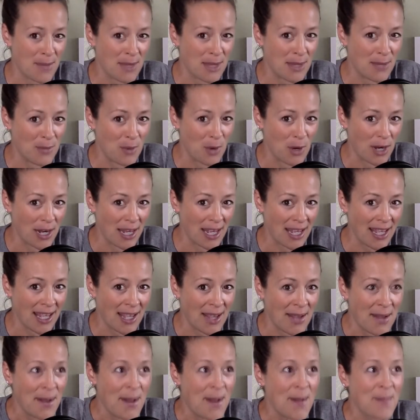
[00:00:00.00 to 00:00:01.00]
in the morning
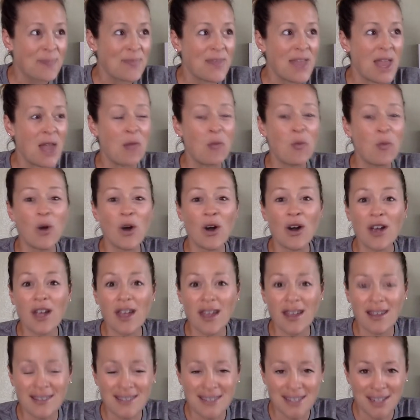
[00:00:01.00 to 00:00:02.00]
and work
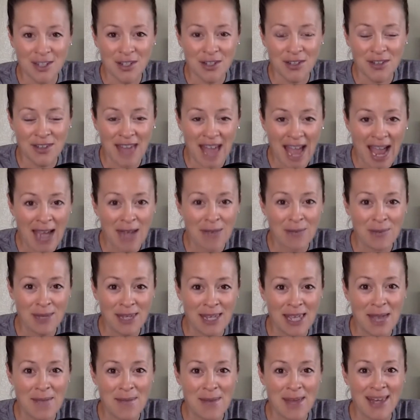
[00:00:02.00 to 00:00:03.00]
until 9
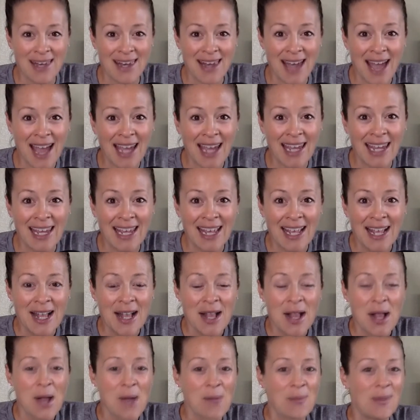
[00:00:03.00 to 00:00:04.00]
p.m. at night
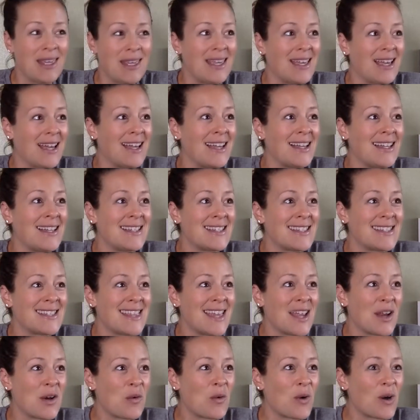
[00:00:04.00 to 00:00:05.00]
because
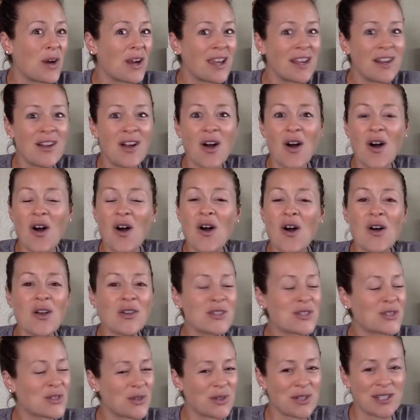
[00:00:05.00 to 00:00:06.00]
they're working
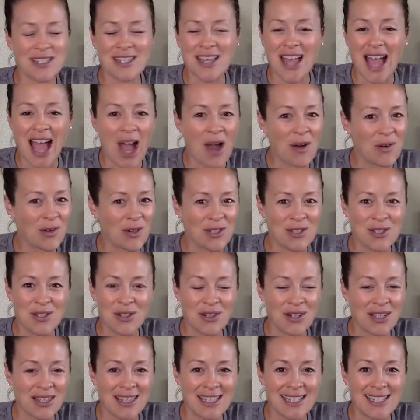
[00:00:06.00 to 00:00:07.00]
all sorts of hours
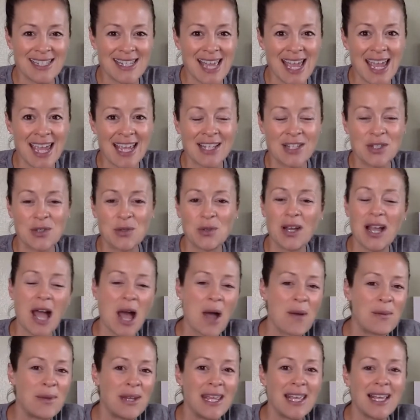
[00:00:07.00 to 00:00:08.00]
during the day to
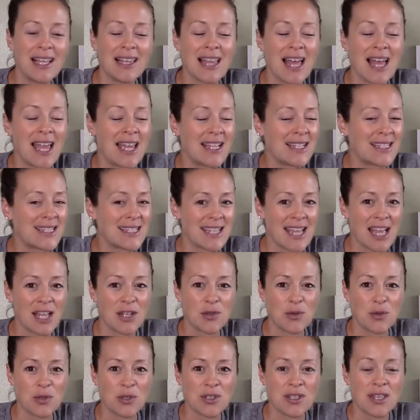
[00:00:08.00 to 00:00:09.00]
accommodate client
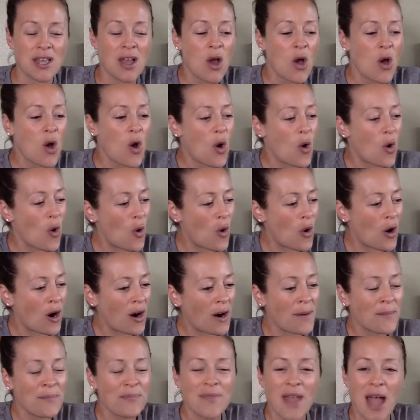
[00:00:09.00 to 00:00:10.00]
schedules.
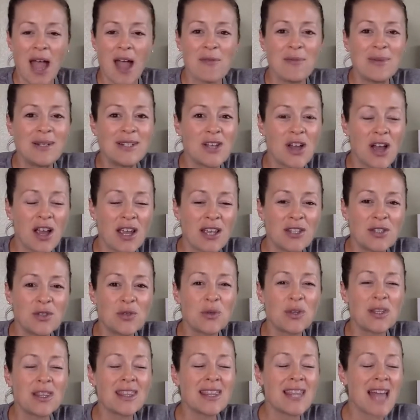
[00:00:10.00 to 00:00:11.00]
Or I've been talking
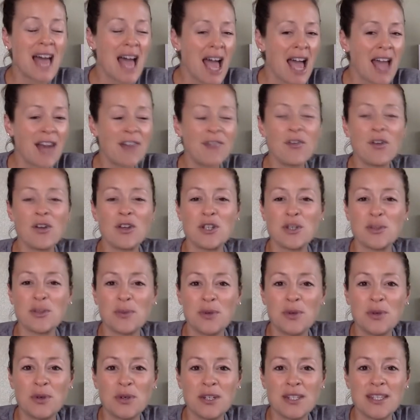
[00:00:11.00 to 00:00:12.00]
to a lot of
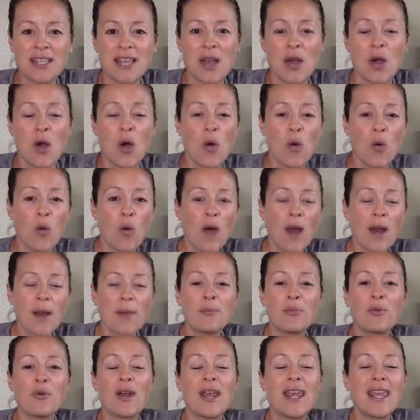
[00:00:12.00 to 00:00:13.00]
entrepreneurs that want
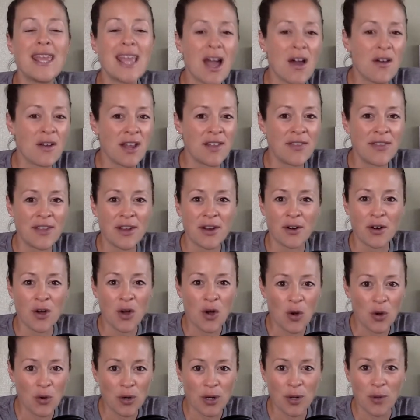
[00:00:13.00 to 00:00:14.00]
to break out on their
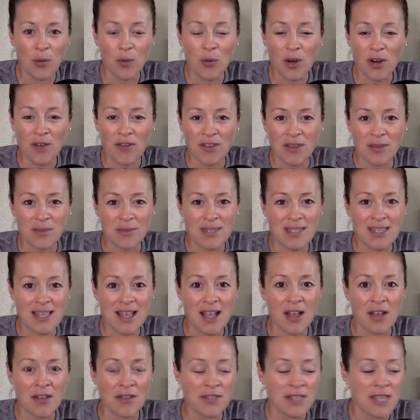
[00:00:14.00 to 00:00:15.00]
own and work for
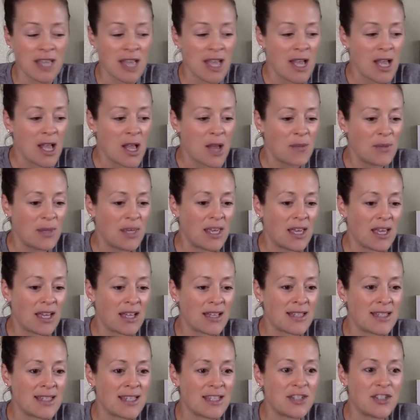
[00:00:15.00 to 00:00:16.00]
themselves
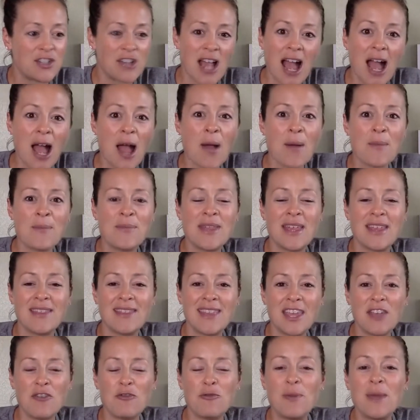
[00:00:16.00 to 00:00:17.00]
because the job that
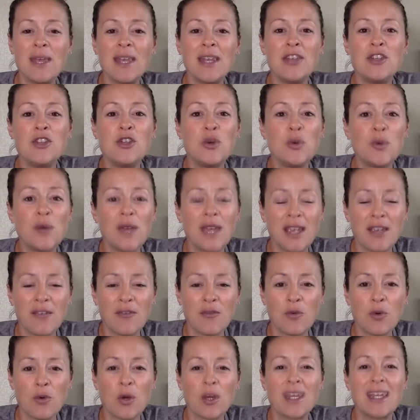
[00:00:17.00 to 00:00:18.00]
they've been doing
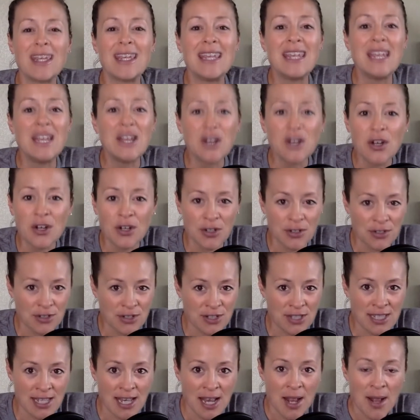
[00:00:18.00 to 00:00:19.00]
for
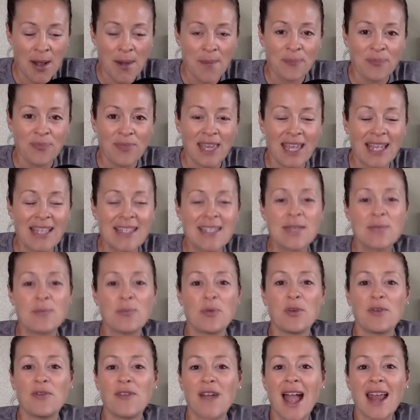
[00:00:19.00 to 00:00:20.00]
years isn't
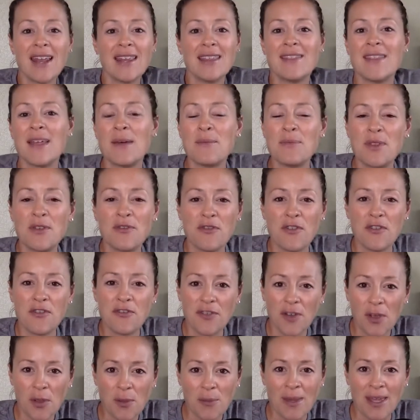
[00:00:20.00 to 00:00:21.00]
providing them the
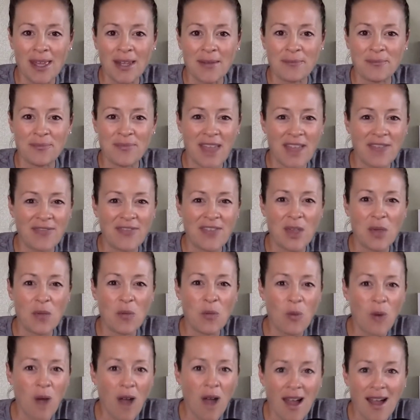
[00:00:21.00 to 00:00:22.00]
fulfillment that they
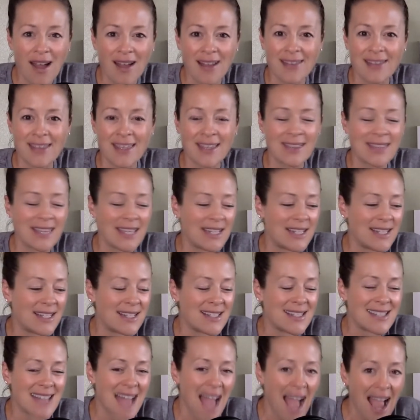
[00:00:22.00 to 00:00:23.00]
want, that they
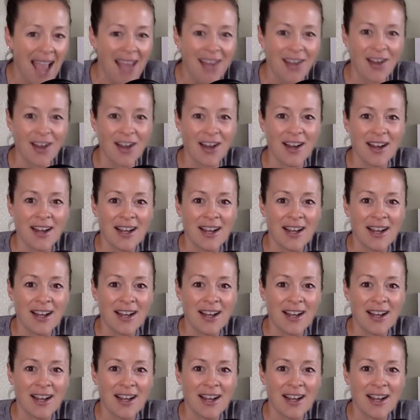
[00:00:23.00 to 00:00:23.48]
desire.